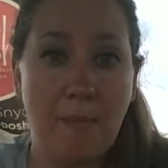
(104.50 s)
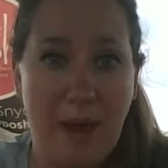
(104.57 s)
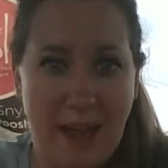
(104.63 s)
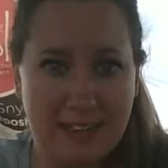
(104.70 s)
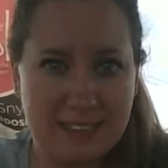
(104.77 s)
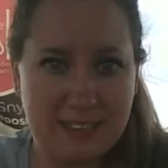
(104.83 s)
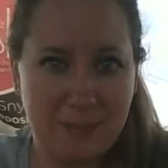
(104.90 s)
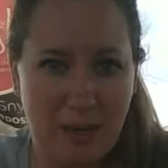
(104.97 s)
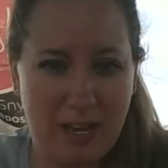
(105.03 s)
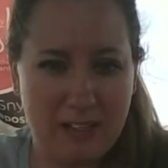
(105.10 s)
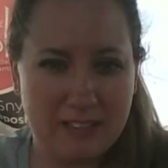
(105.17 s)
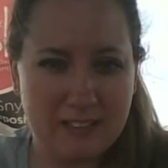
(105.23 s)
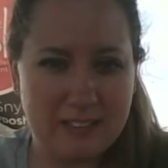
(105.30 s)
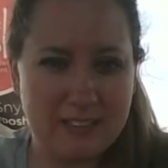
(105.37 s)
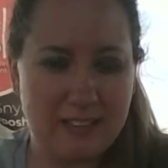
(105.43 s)
eczema.
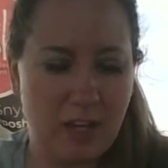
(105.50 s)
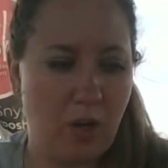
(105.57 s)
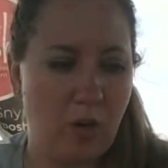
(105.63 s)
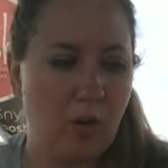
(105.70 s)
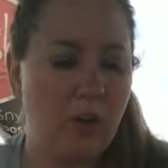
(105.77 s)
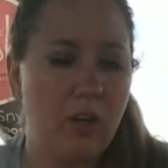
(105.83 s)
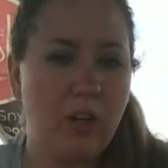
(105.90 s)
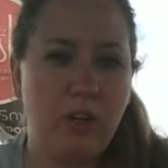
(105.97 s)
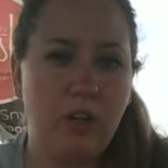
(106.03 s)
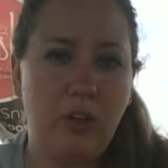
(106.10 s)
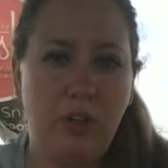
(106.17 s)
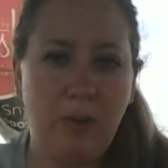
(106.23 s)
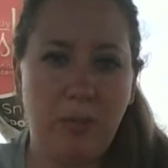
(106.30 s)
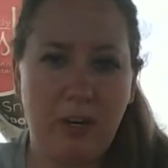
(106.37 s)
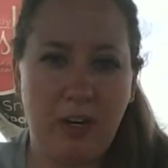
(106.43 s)
So you
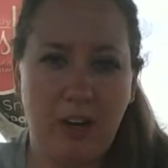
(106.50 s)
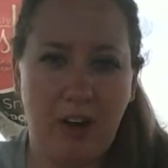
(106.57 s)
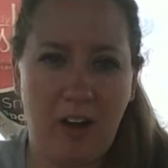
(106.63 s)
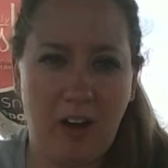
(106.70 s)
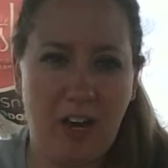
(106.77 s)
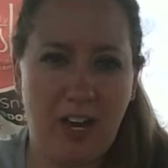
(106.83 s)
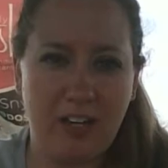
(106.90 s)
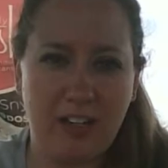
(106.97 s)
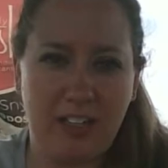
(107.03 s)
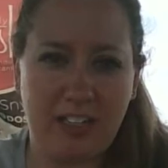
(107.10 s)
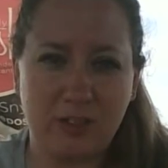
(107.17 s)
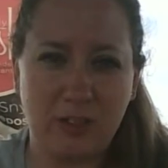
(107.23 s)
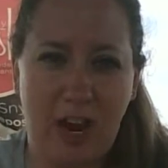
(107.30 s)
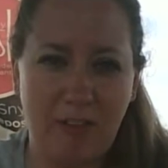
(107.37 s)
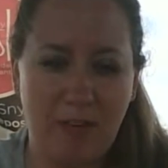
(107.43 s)
can put it on like
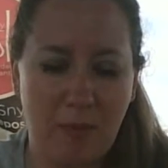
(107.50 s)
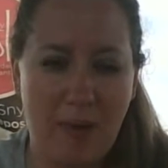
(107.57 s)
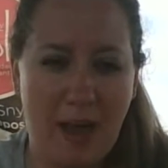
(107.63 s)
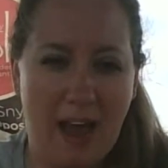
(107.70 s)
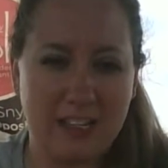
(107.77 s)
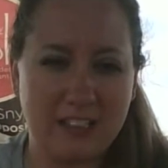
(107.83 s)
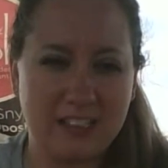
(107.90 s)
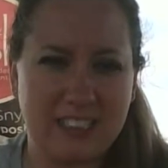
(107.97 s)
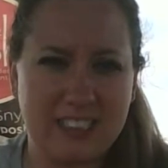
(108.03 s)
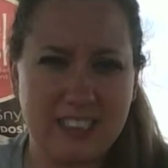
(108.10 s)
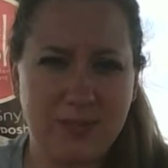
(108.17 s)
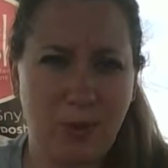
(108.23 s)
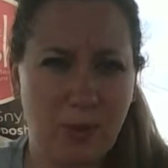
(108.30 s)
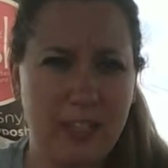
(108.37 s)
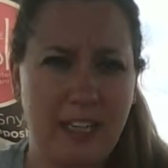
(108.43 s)
dry, rough patches,
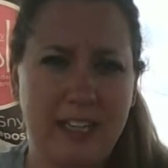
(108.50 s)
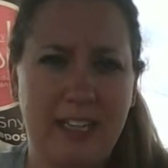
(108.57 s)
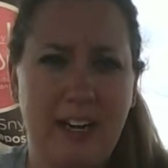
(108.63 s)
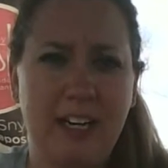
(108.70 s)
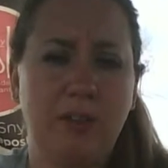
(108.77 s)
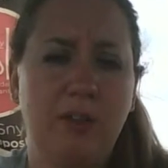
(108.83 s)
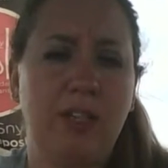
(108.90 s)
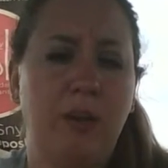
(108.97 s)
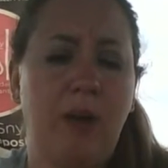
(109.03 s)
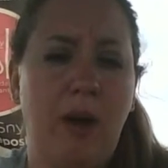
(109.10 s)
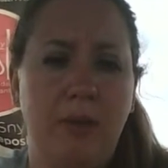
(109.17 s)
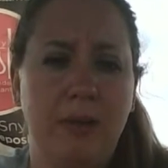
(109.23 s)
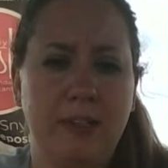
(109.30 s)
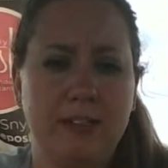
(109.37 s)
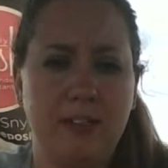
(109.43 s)
exfoliate the area really well.
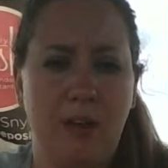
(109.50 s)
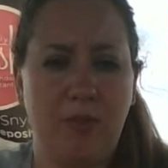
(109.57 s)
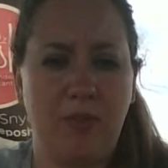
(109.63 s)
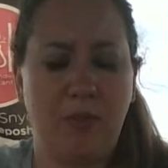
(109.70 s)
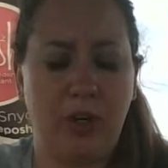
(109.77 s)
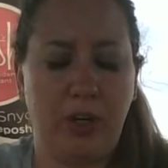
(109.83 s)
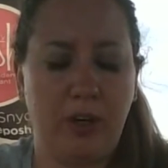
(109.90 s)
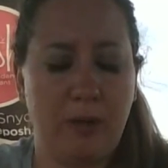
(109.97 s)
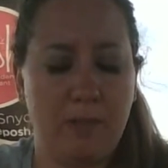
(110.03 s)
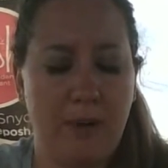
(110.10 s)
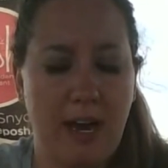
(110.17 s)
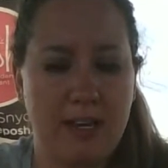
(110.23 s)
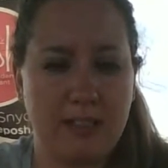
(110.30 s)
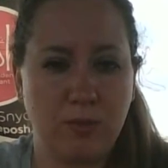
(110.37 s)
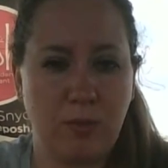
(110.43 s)
Put this on before you go to
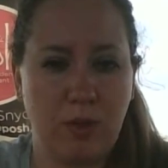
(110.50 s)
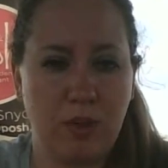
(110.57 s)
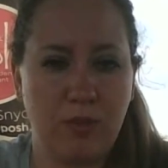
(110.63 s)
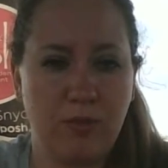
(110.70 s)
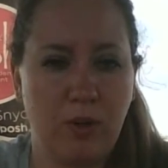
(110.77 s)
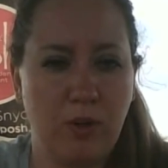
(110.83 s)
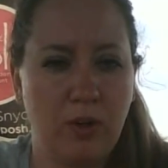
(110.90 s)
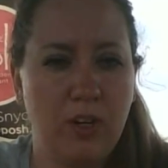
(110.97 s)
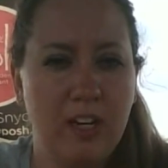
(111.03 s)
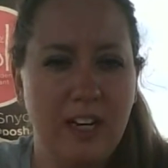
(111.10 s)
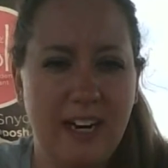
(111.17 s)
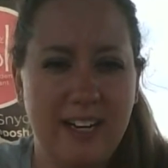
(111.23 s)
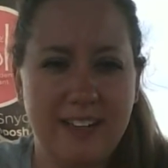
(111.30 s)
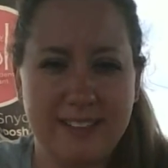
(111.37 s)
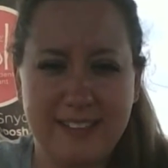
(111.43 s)
bed. It's wonderful.
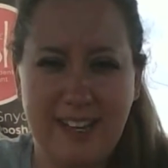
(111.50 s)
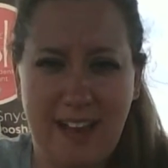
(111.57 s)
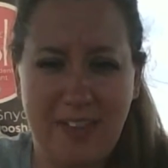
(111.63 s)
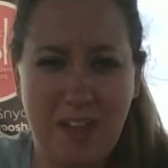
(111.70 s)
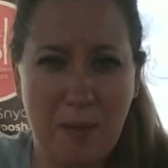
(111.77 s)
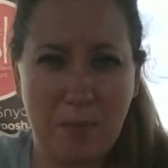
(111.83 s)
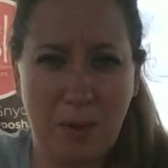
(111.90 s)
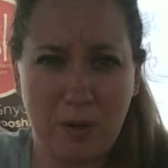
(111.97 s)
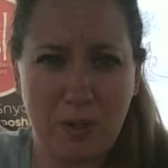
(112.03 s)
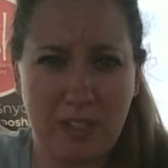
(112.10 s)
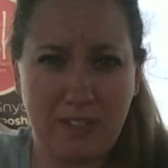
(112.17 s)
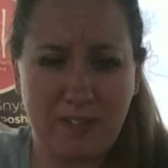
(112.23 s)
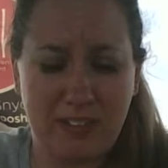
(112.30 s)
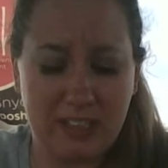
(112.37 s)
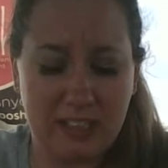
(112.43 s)
It doesn't have that burning
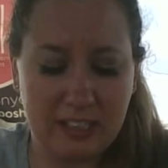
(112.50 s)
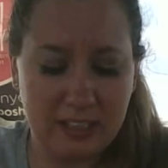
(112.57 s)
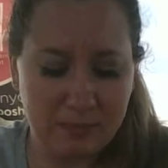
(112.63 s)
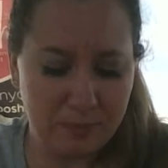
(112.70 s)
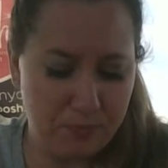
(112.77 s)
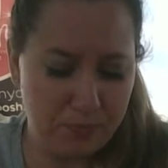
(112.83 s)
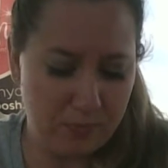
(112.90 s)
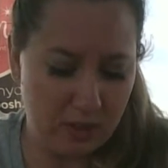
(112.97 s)
feeling.